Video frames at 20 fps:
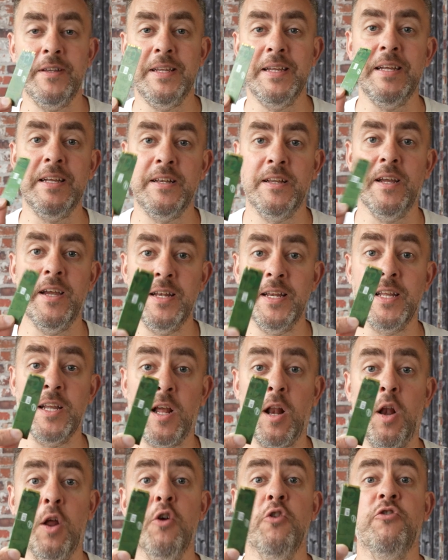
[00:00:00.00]
you need an
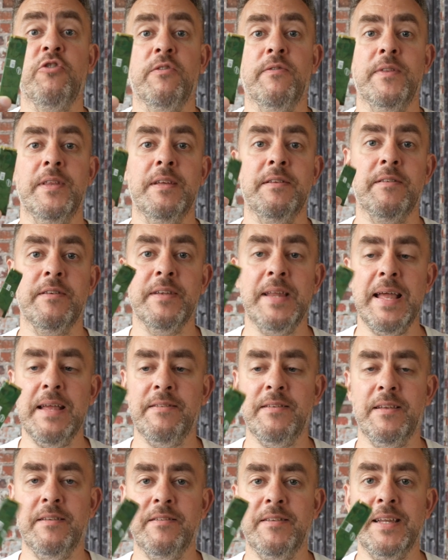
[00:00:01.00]
enclosure for this, an
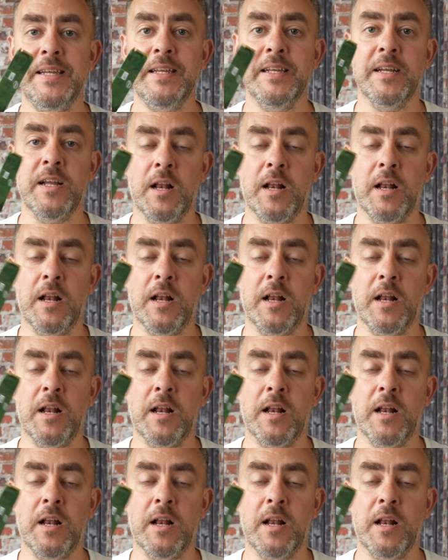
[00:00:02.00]
SSD